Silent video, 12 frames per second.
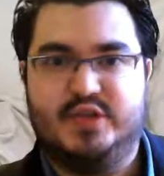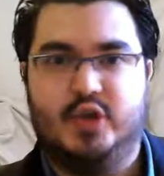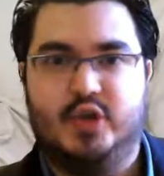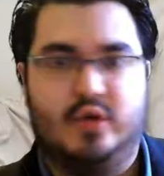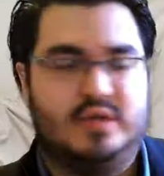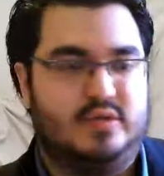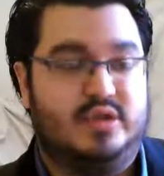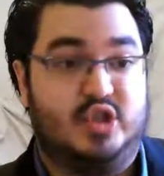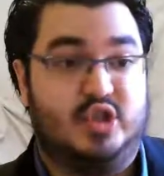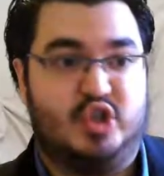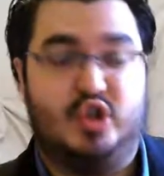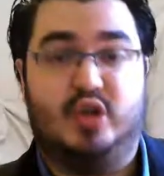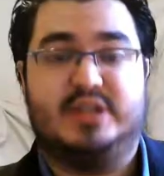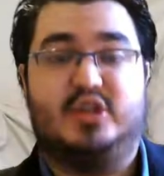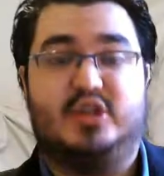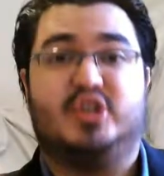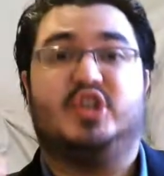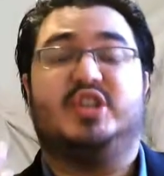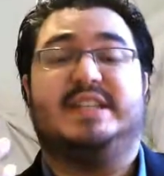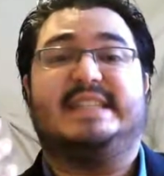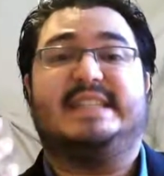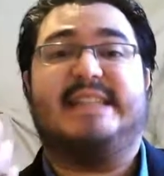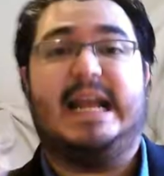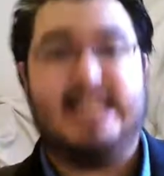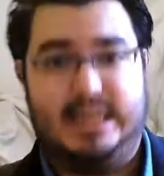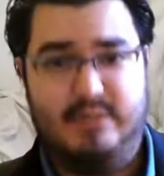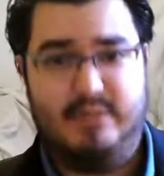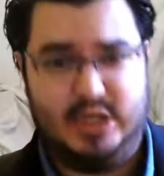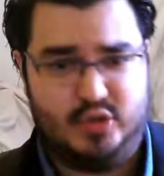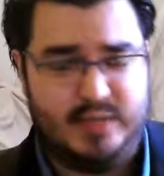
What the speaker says: It's not just a static image.